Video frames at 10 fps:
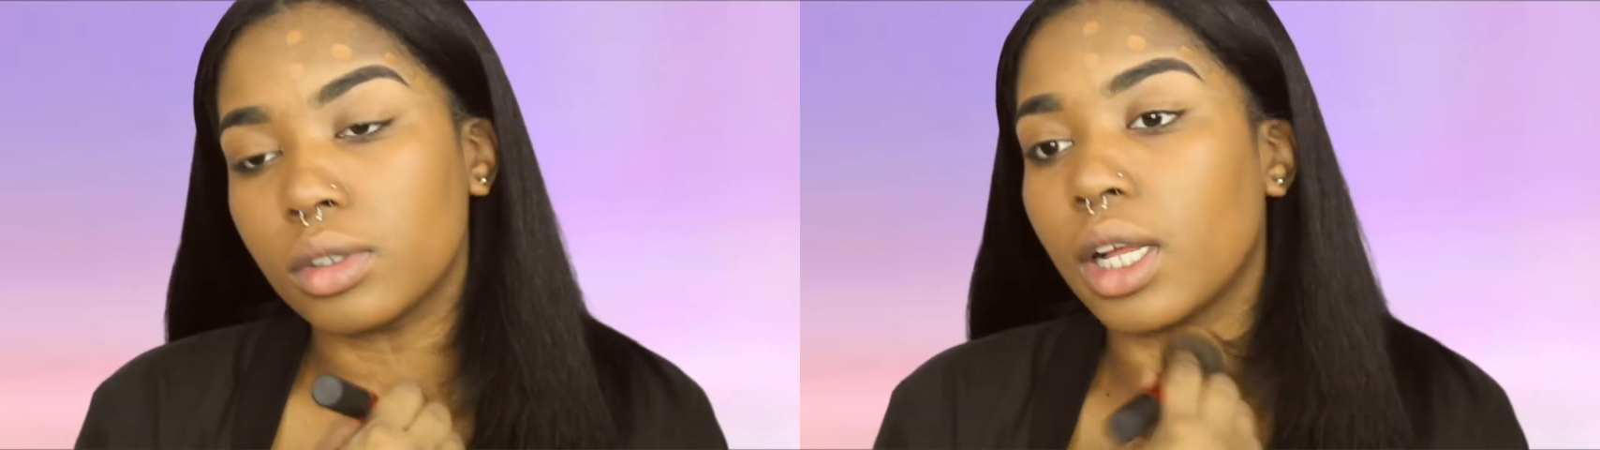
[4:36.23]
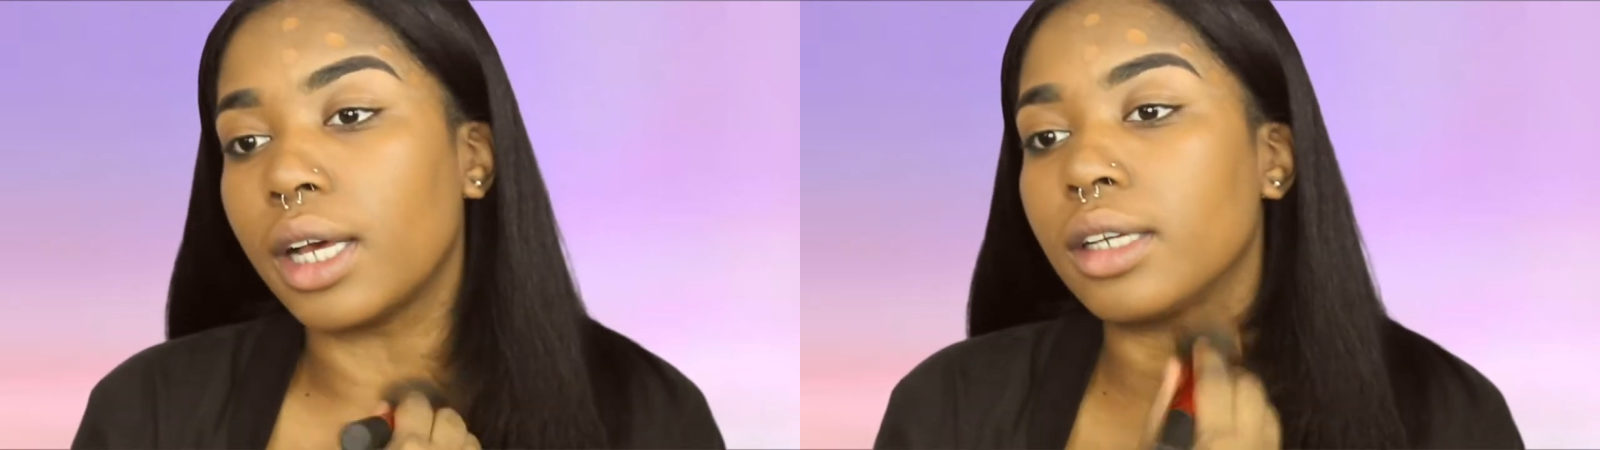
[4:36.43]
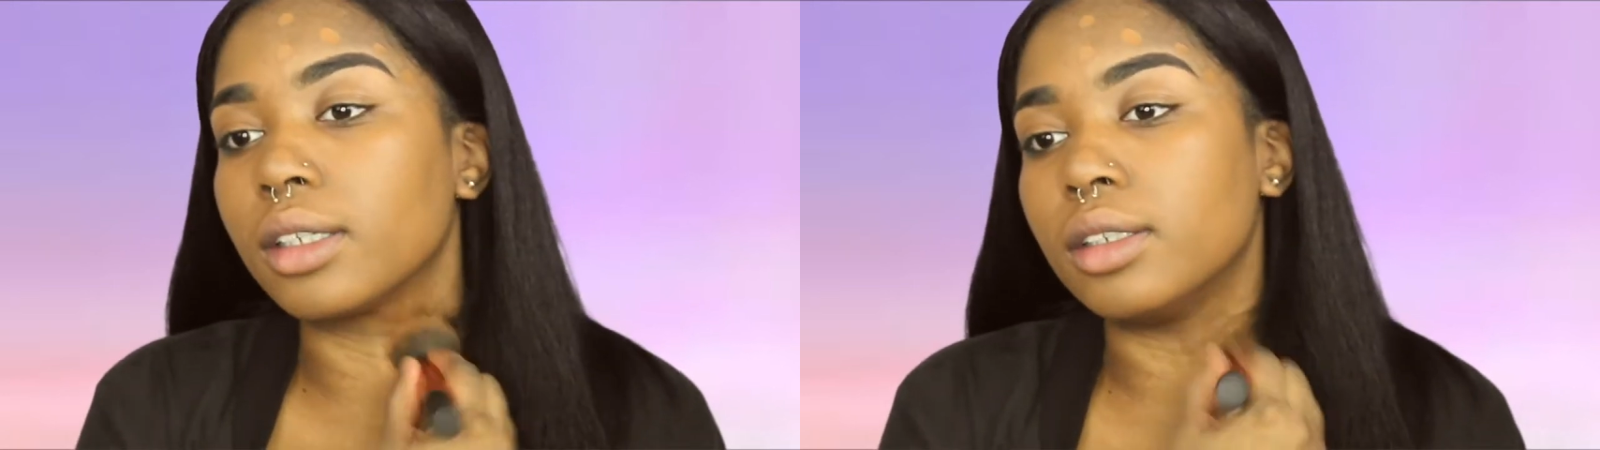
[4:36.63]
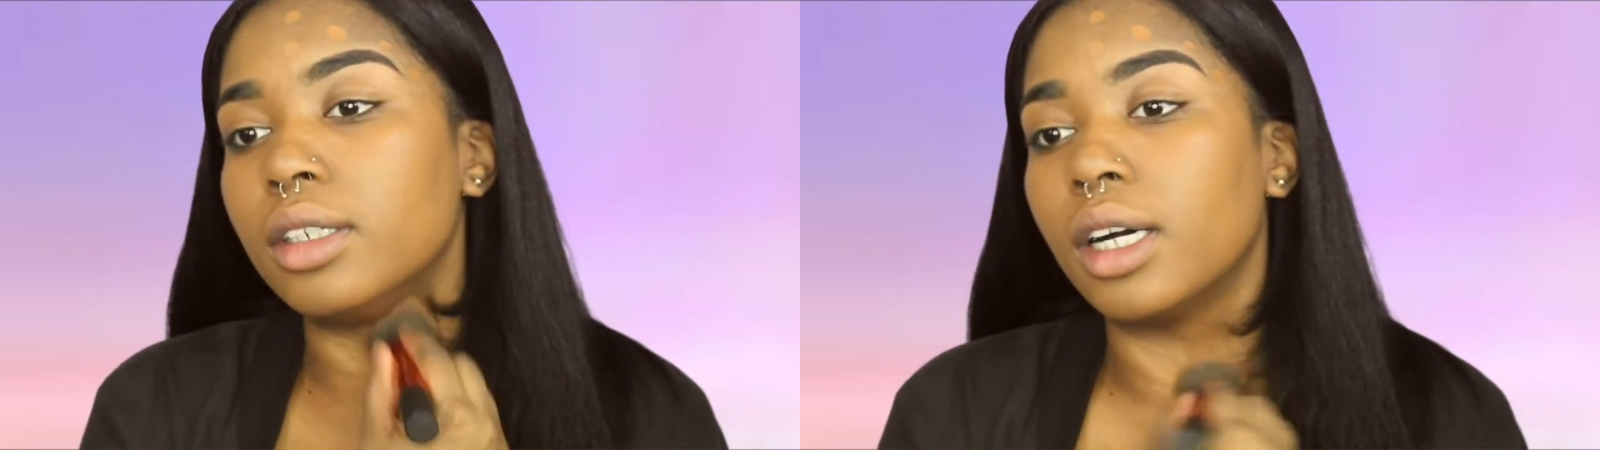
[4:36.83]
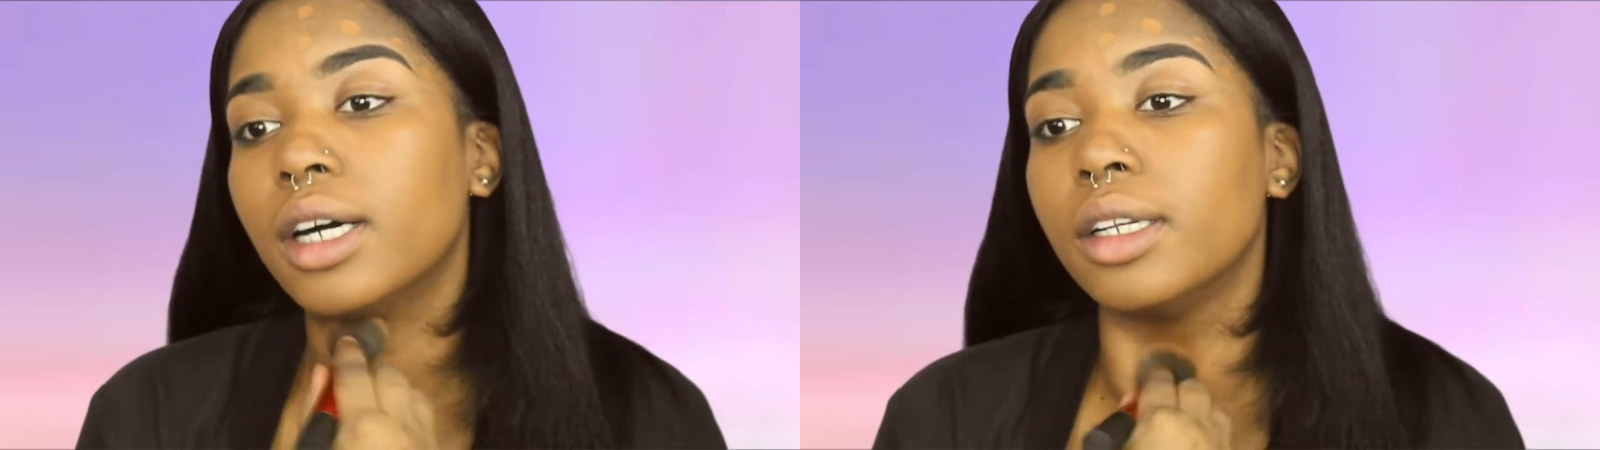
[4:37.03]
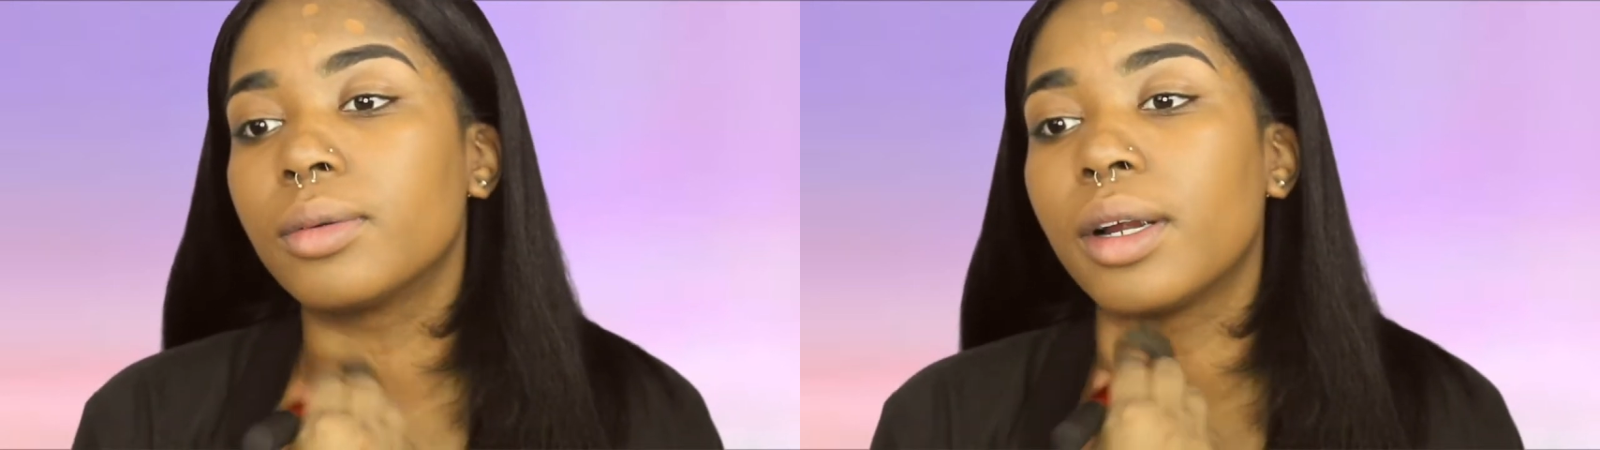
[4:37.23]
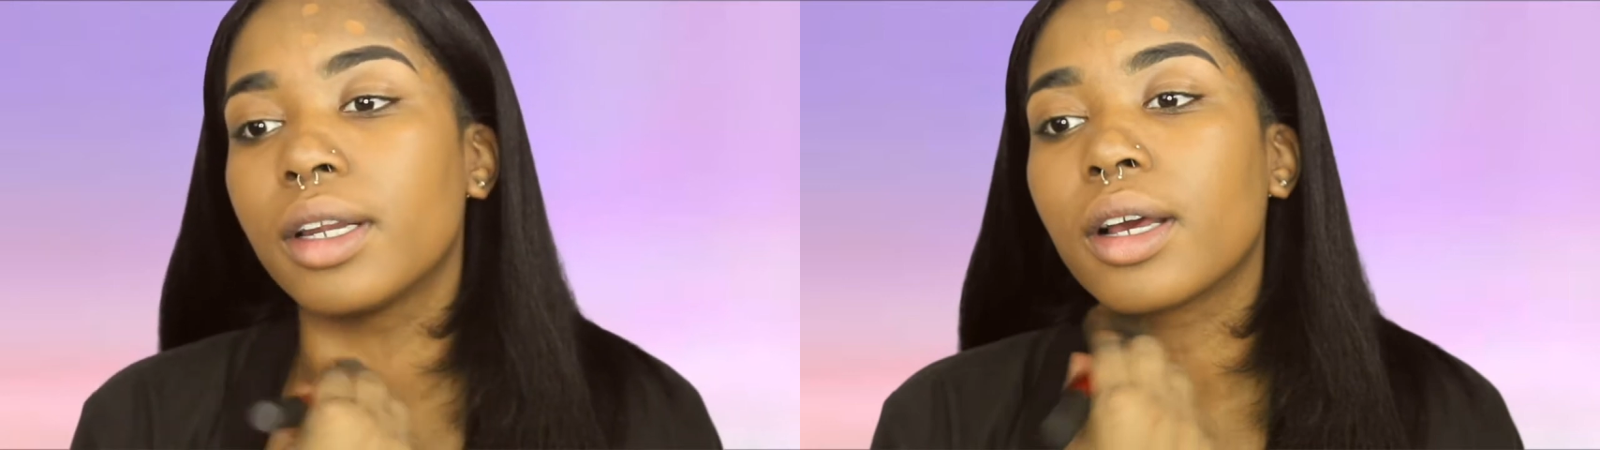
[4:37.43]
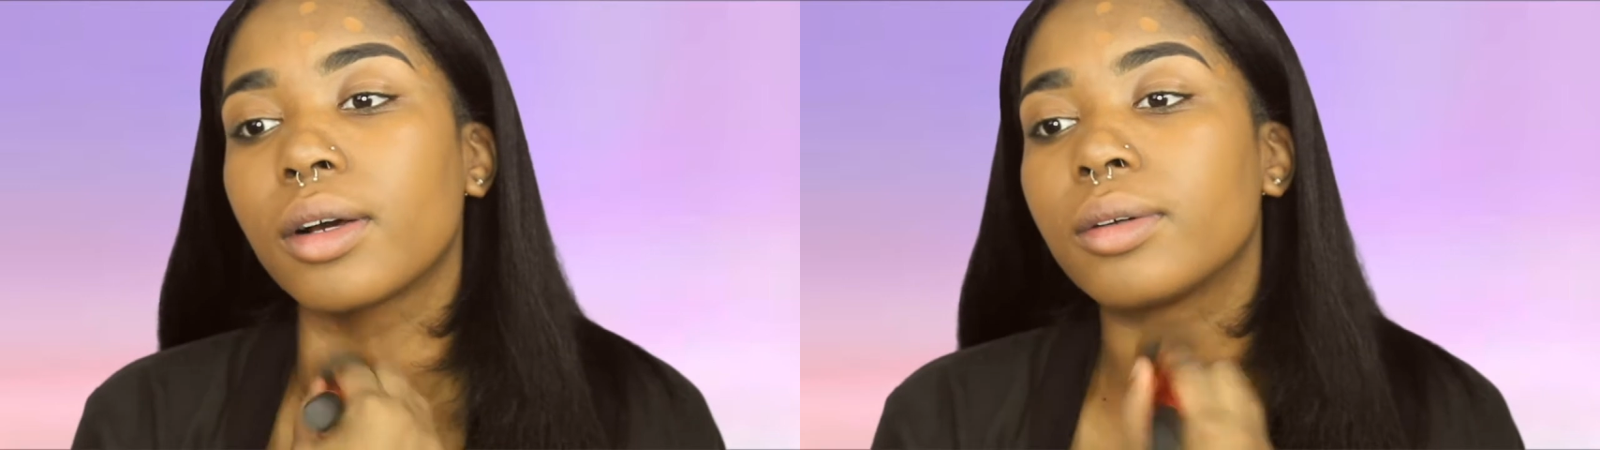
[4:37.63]
Like, none
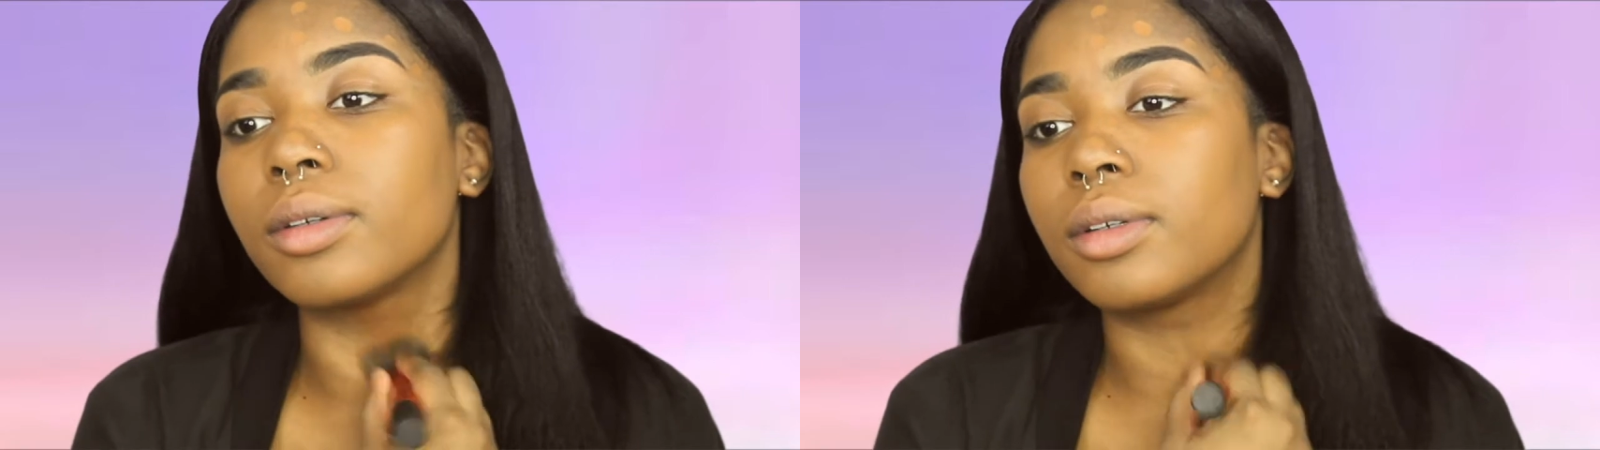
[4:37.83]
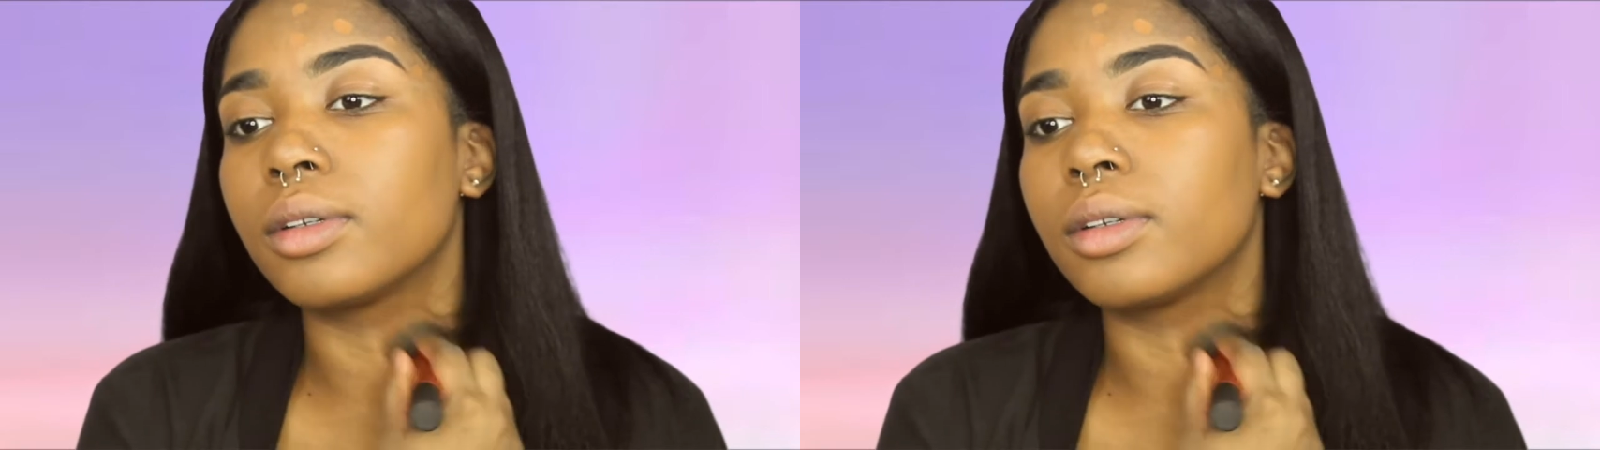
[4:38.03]
right now.